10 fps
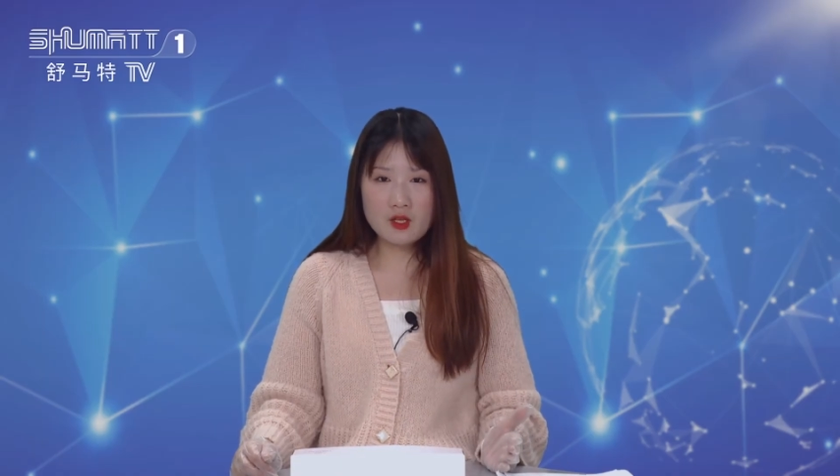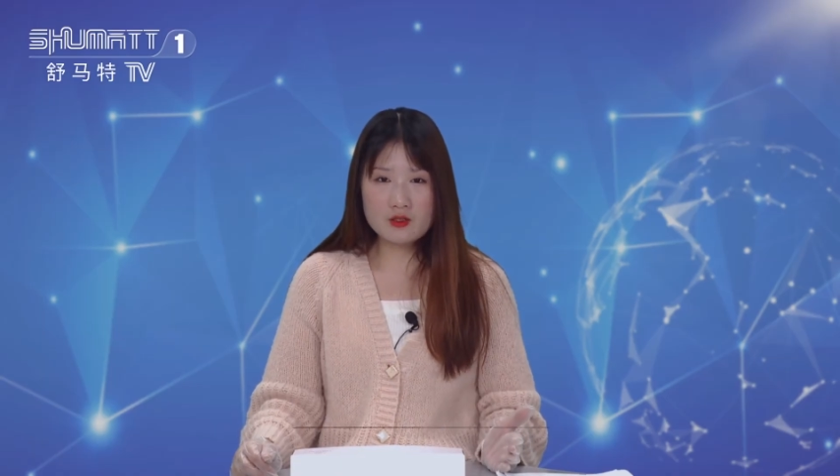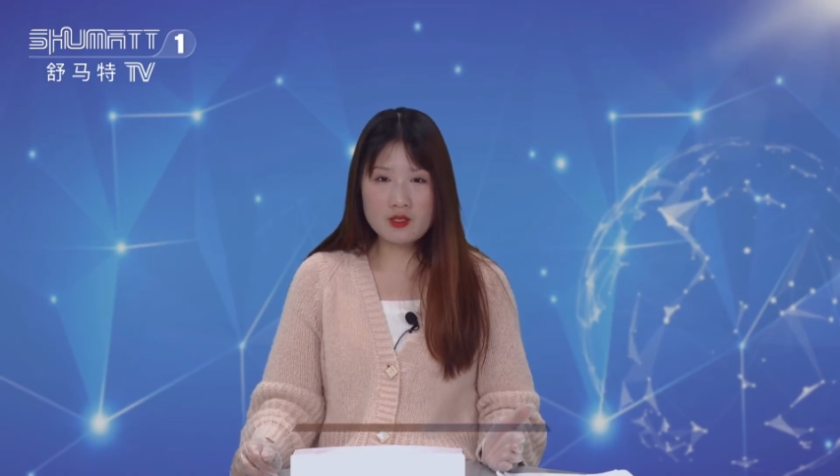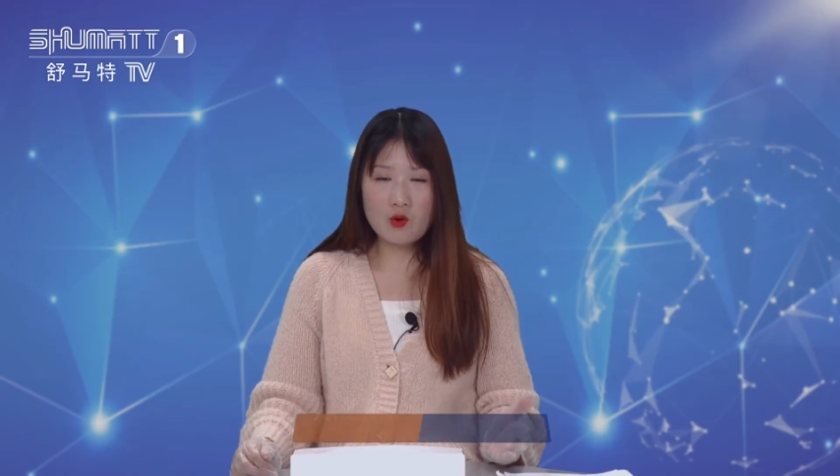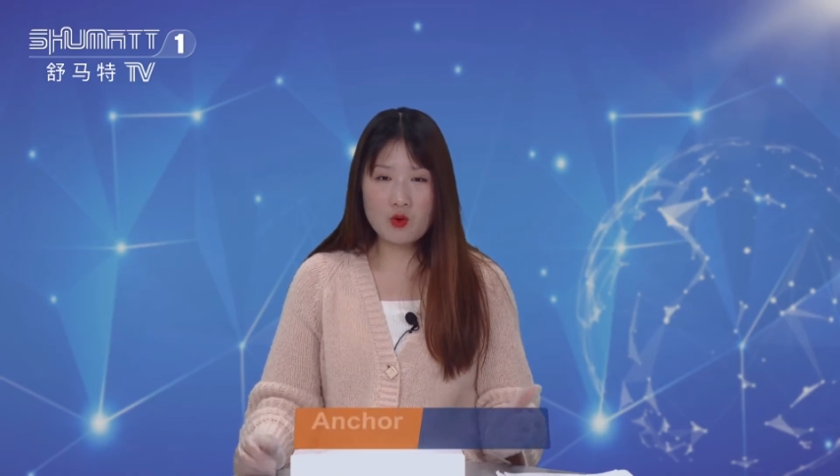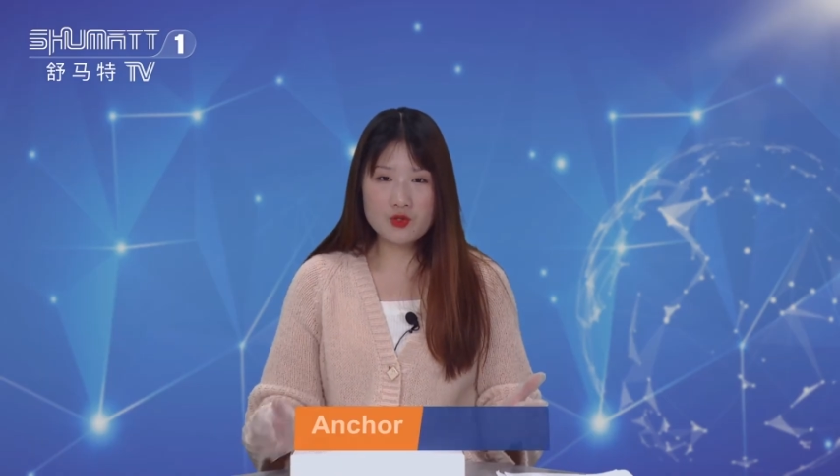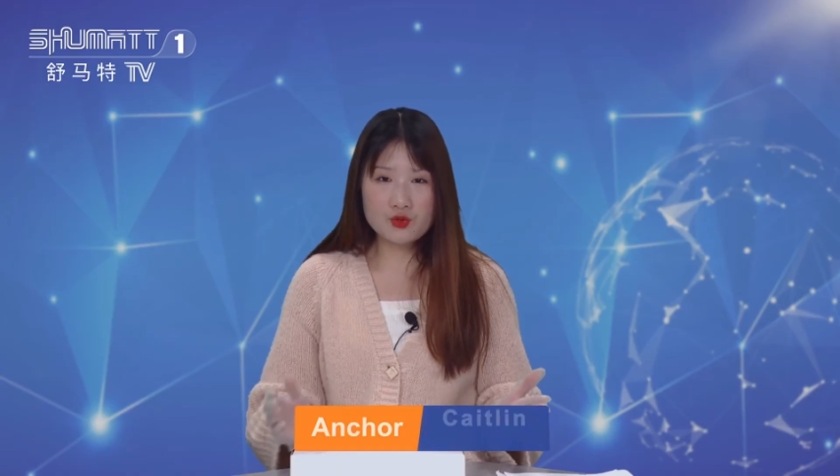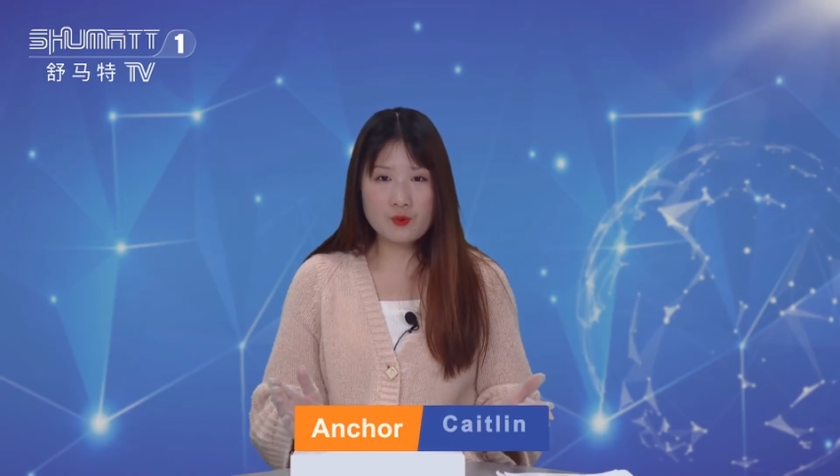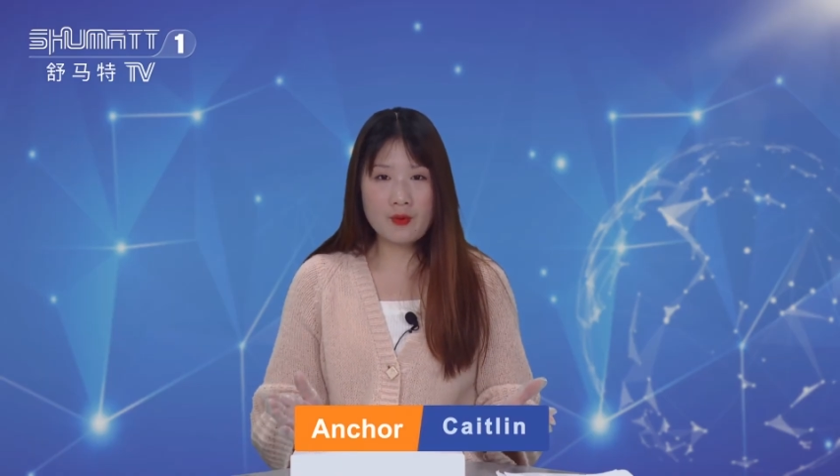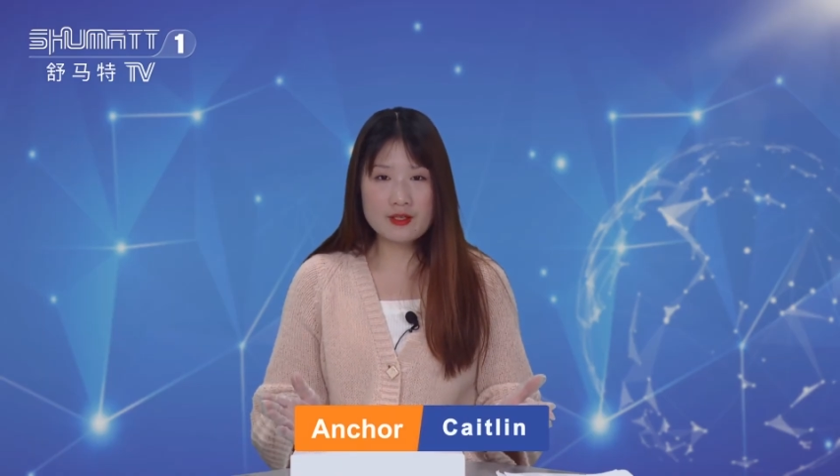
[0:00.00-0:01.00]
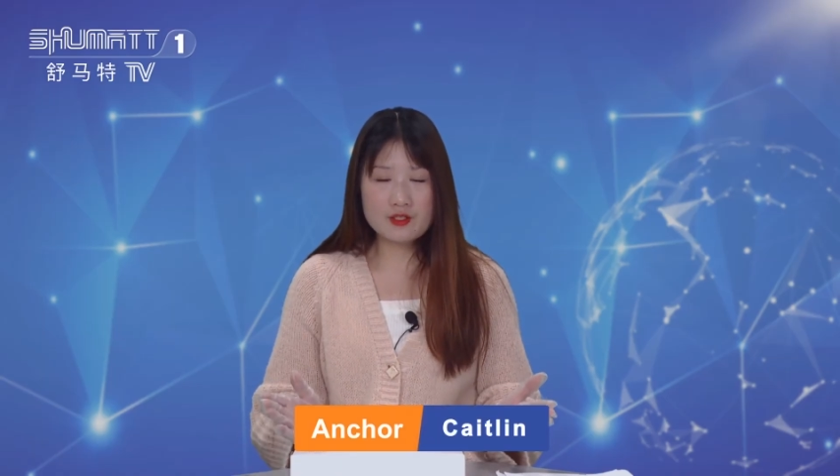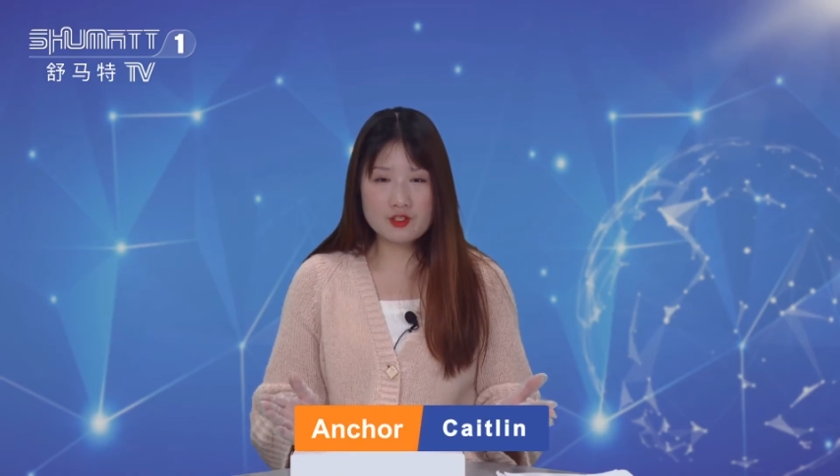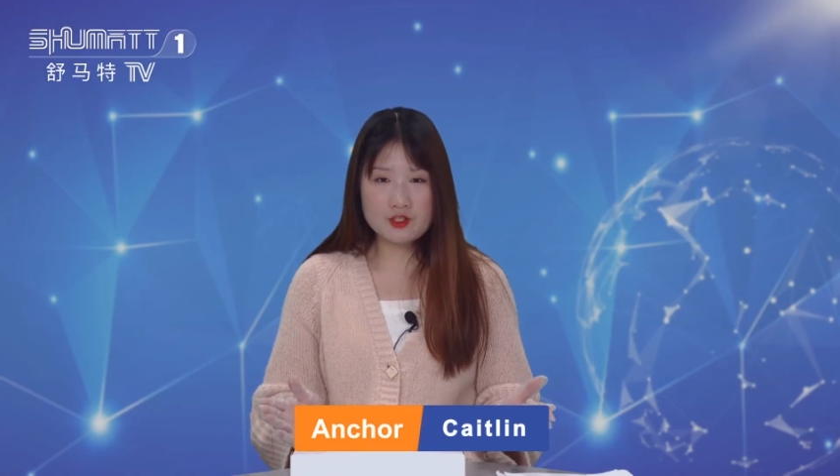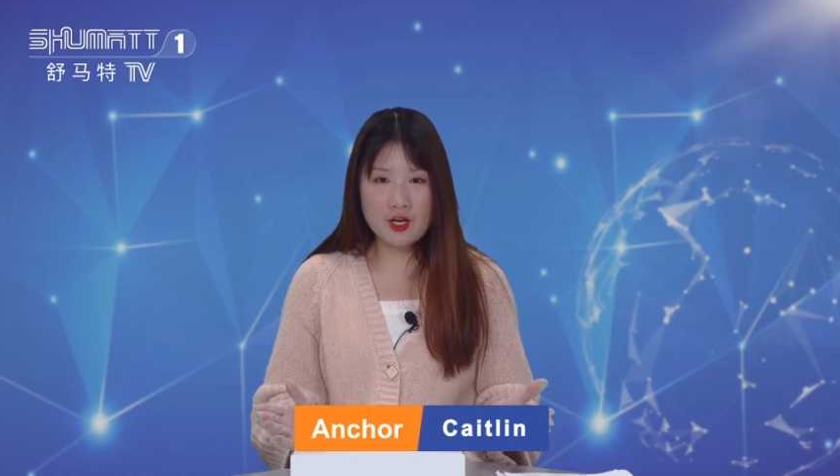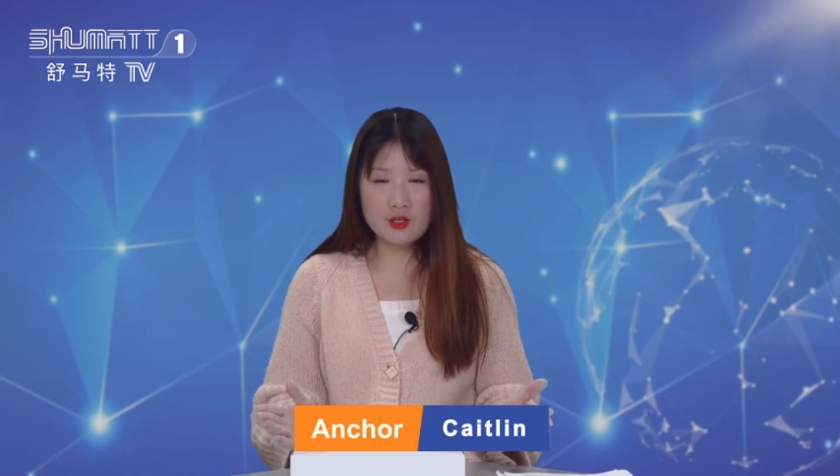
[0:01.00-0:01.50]
It's our
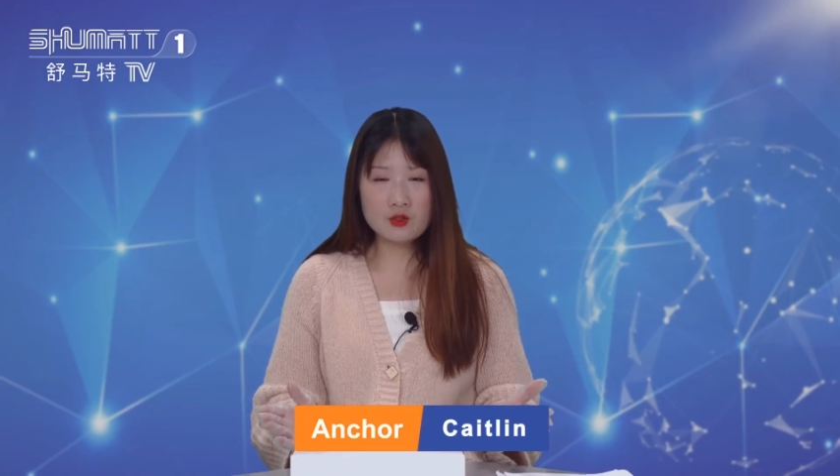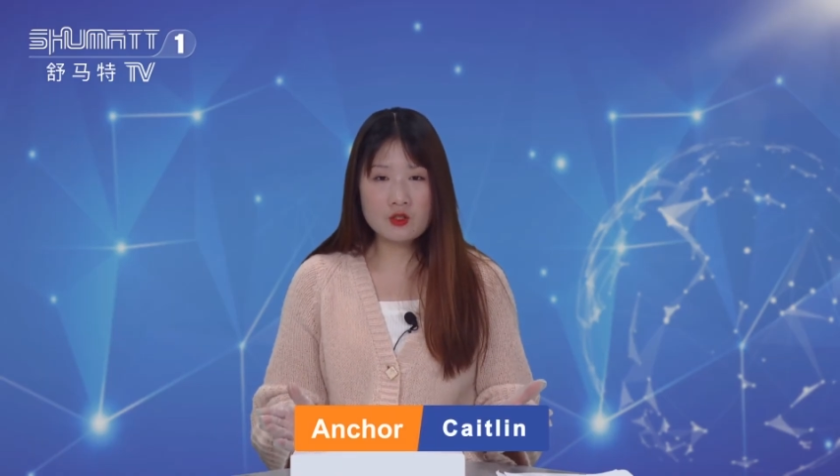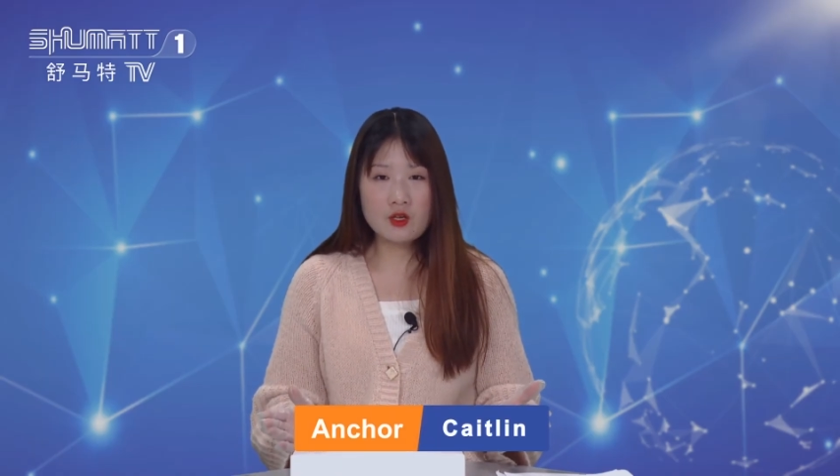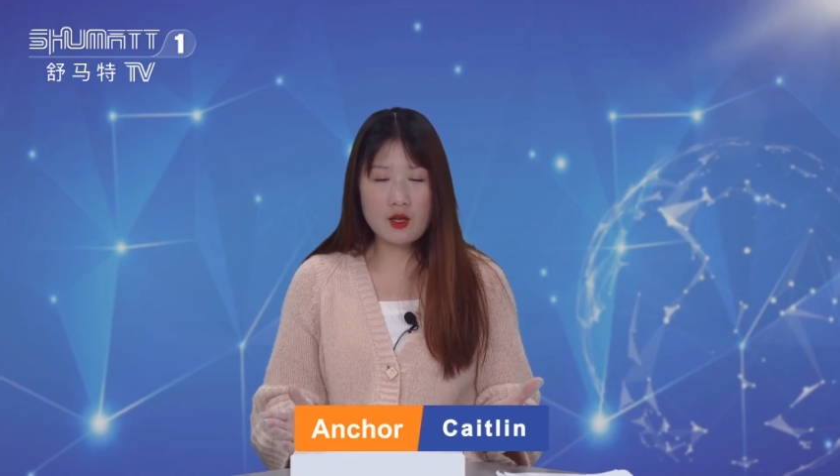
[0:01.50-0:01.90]
Shumatt channel.